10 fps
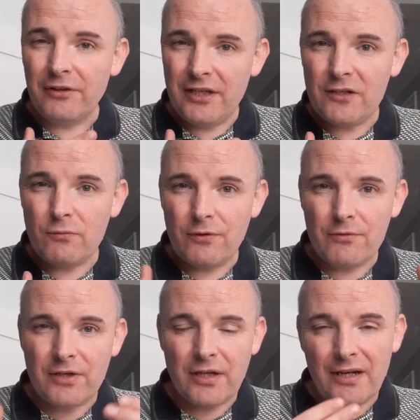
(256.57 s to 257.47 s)
case where there
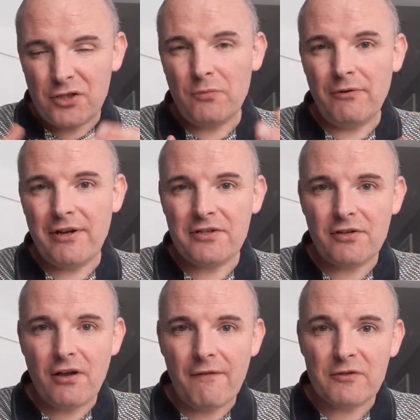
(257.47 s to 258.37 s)
was an issue with a
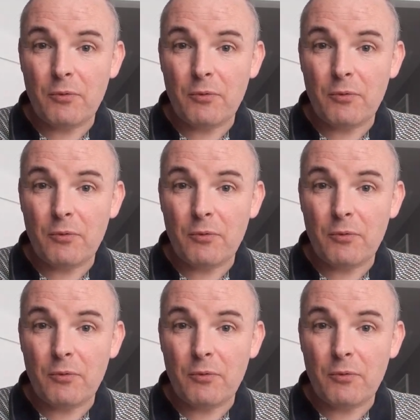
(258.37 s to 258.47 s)
registered office,